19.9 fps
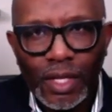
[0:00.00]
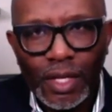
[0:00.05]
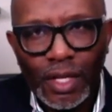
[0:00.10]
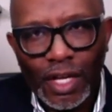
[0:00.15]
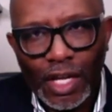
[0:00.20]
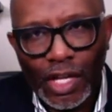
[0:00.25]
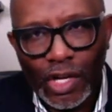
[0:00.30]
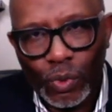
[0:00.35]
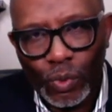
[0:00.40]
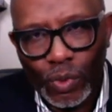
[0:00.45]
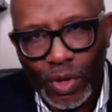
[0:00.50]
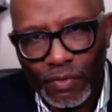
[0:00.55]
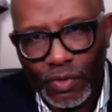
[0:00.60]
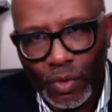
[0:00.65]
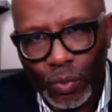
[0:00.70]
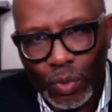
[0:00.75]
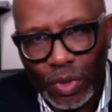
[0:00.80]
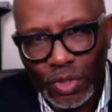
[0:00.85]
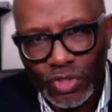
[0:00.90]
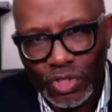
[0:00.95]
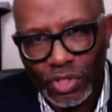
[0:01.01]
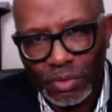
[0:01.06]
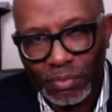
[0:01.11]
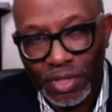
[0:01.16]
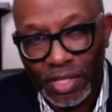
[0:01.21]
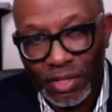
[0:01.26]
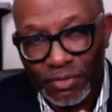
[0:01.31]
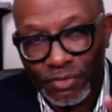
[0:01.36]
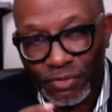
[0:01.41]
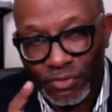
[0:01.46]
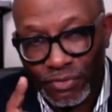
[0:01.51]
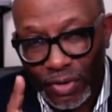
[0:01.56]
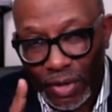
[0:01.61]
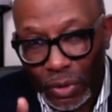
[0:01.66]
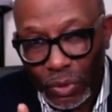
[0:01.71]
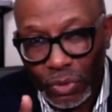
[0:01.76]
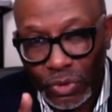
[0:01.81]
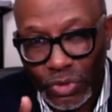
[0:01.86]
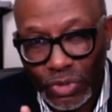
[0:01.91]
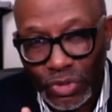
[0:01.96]
and whoever wants to be
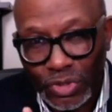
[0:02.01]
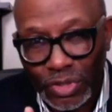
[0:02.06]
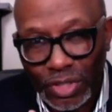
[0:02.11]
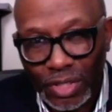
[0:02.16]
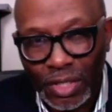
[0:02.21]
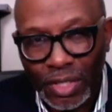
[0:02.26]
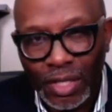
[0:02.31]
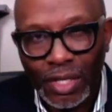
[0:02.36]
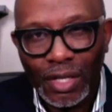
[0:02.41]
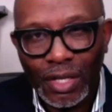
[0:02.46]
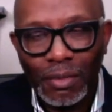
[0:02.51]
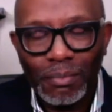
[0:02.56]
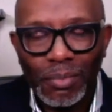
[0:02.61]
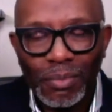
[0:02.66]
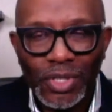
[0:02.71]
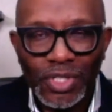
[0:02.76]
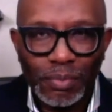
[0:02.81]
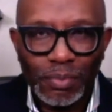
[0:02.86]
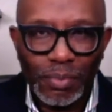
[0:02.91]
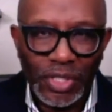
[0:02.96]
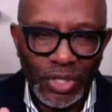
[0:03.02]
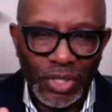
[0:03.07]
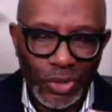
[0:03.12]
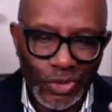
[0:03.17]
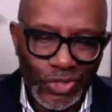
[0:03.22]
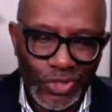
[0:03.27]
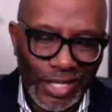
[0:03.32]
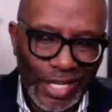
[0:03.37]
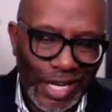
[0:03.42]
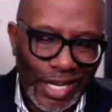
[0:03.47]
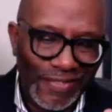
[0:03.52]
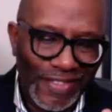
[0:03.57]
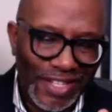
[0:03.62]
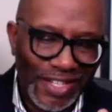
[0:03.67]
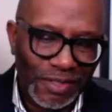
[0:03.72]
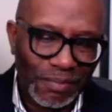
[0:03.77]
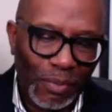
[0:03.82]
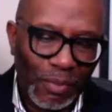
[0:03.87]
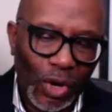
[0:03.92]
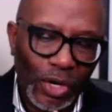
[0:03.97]
first must be your slave.
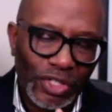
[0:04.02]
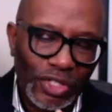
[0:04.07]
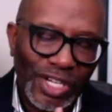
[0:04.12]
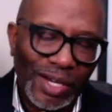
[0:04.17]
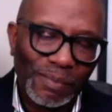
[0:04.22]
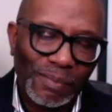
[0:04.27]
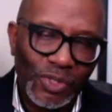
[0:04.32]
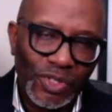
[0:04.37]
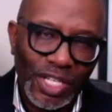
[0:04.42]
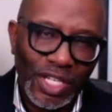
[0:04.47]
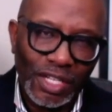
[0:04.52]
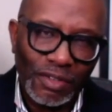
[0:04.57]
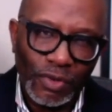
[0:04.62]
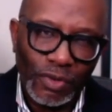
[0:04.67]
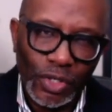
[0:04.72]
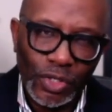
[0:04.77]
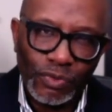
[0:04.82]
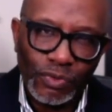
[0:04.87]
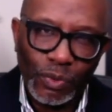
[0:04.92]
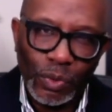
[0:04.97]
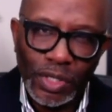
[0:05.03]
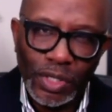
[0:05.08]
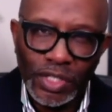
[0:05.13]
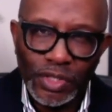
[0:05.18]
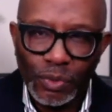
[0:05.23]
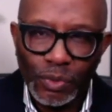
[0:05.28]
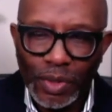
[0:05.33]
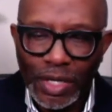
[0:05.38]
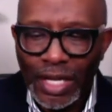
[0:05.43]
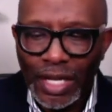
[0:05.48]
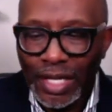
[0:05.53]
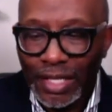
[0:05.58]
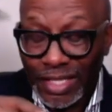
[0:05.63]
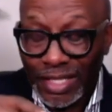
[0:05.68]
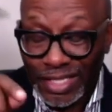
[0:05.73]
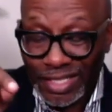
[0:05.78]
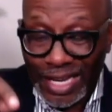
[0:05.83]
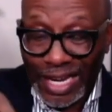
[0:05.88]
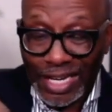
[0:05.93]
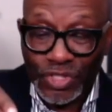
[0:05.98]
That's Mark chapter 10 verse 43.
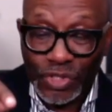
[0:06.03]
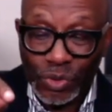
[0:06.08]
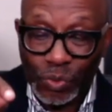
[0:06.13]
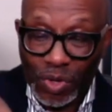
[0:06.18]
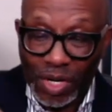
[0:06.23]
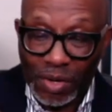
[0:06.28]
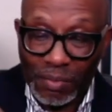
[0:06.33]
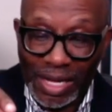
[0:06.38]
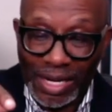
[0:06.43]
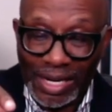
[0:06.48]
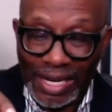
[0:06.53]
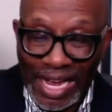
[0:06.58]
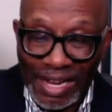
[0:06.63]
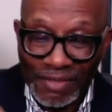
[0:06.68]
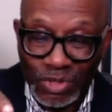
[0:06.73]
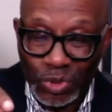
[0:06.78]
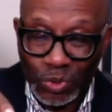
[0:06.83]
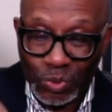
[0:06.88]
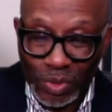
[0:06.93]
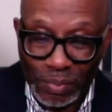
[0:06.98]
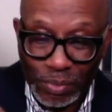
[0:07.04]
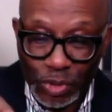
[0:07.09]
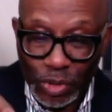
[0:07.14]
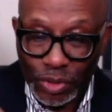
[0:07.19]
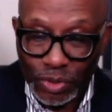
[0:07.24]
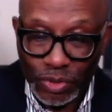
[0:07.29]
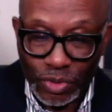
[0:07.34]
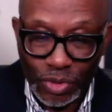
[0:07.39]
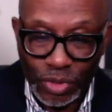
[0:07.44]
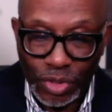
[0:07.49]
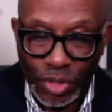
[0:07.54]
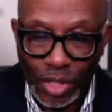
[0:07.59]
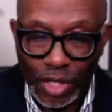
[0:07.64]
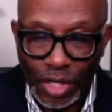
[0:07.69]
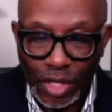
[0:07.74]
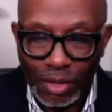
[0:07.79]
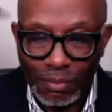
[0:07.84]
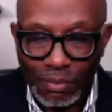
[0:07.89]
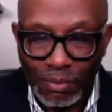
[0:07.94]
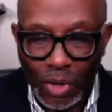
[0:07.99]
This is actually one of my life scriptures.
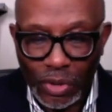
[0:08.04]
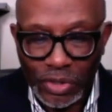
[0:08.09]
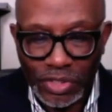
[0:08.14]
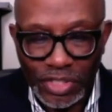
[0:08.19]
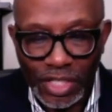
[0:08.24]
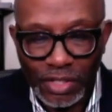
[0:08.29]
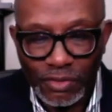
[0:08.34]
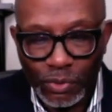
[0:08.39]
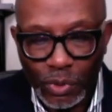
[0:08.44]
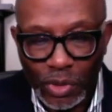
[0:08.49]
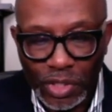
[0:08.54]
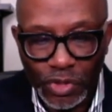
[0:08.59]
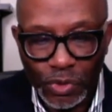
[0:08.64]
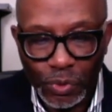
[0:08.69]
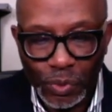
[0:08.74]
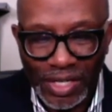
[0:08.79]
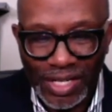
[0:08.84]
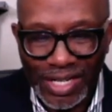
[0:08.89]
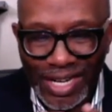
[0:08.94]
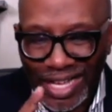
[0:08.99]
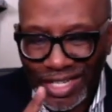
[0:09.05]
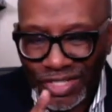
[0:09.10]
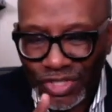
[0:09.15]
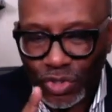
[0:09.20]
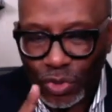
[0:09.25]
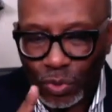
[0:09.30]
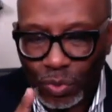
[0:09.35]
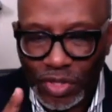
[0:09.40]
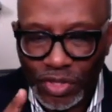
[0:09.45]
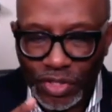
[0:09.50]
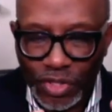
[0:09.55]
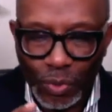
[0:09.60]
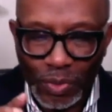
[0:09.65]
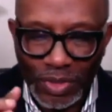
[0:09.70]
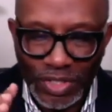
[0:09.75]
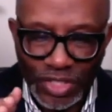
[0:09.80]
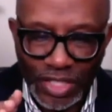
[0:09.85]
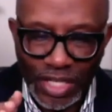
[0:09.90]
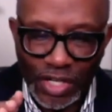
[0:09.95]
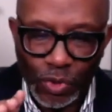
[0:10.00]
Mark 10 43. Not so with you.
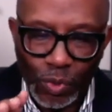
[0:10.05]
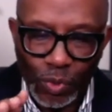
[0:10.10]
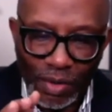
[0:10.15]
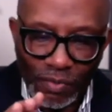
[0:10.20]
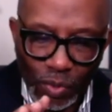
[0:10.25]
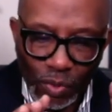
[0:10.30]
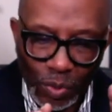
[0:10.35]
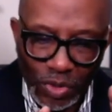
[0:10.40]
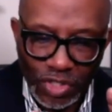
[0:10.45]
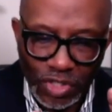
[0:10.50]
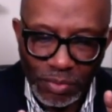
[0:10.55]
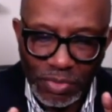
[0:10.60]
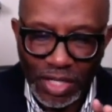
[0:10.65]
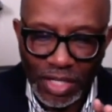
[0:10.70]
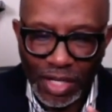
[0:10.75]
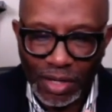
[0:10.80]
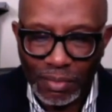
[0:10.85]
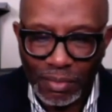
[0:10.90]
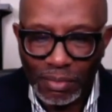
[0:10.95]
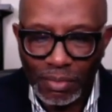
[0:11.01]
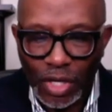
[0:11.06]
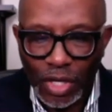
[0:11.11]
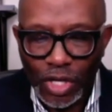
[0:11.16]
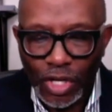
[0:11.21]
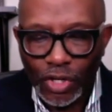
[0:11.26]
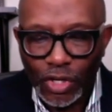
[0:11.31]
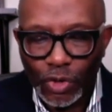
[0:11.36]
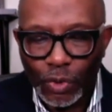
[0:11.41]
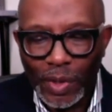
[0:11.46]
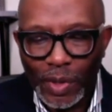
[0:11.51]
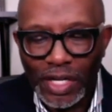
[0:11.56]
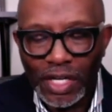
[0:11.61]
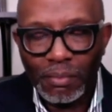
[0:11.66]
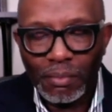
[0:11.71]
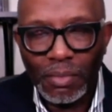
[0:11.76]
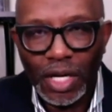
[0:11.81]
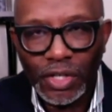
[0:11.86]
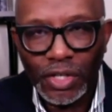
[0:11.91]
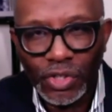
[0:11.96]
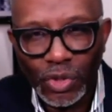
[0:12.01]
Instead, whoever wants to become great
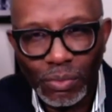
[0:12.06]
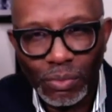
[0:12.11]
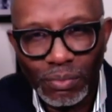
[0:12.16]
among you